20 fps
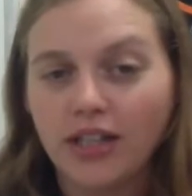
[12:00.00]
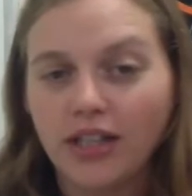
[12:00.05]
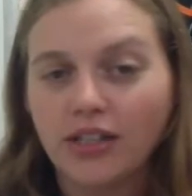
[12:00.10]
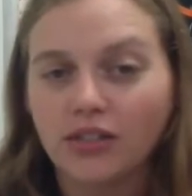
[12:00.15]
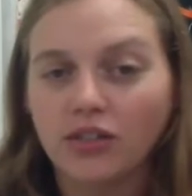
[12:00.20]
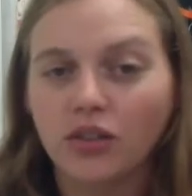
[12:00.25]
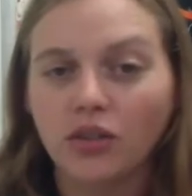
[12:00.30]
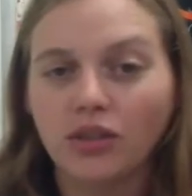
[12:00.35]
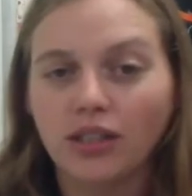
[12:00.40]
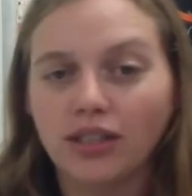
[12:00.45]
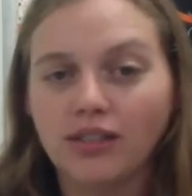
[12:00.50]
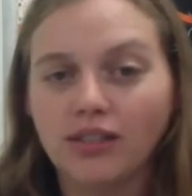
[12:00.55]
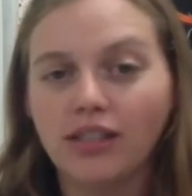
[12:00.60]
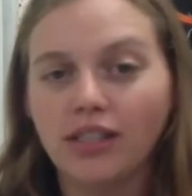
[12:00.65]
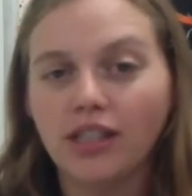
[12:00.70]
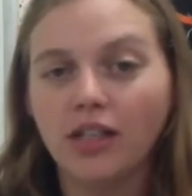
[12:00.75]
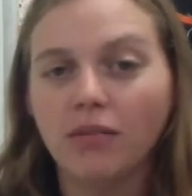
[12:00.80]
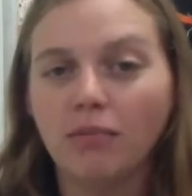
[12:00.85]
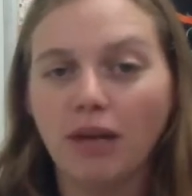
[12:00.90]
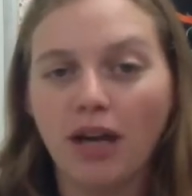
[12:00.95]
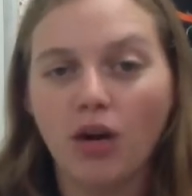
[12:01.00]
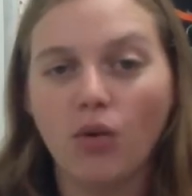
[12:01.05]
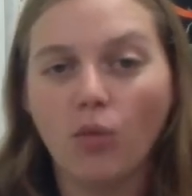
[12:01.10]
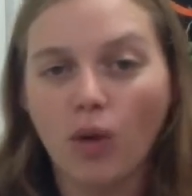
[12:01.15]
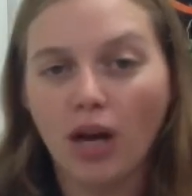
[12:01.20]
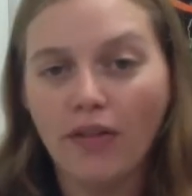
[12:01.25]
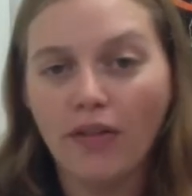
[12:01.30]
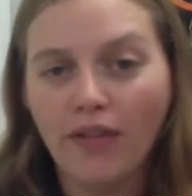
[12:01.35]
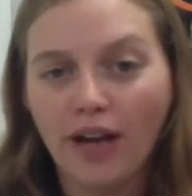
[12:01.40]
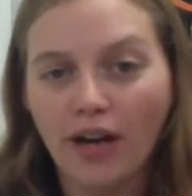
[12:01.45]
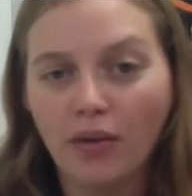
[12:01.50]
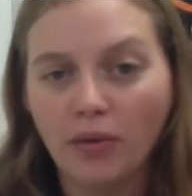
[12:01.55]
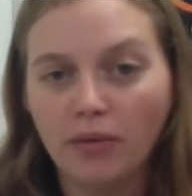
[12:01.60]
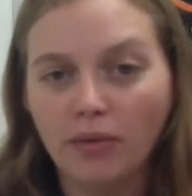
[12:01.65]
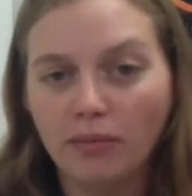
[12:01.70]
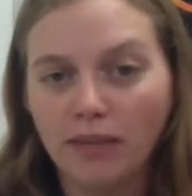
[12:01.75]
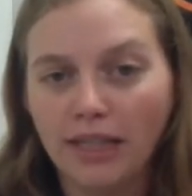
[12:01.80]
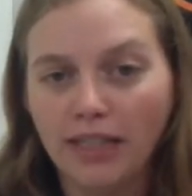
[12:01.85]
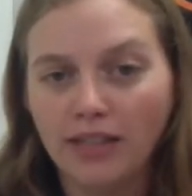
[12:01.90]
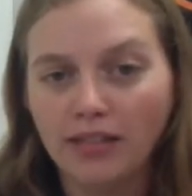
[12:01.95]
So let's think about why that would
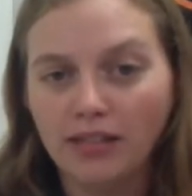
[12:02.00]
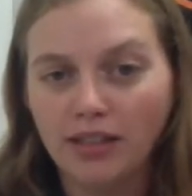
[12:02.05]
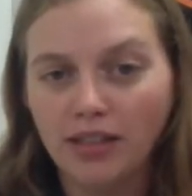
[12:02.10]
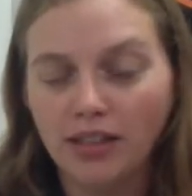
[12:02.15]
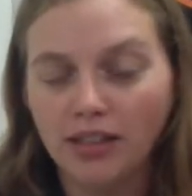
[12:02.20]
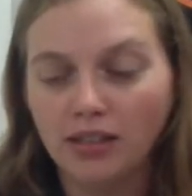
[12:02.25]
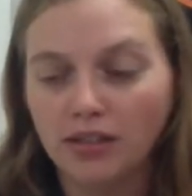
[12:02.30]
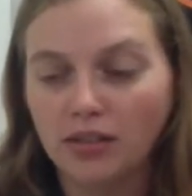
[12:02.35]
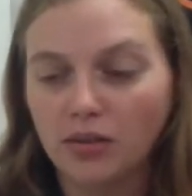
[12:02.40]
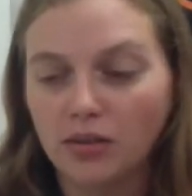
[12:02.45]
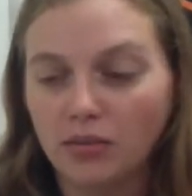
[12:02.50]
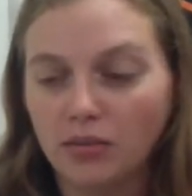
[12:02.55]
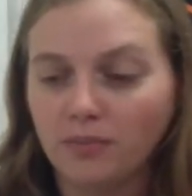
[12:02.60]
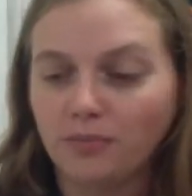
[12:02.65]
make sense.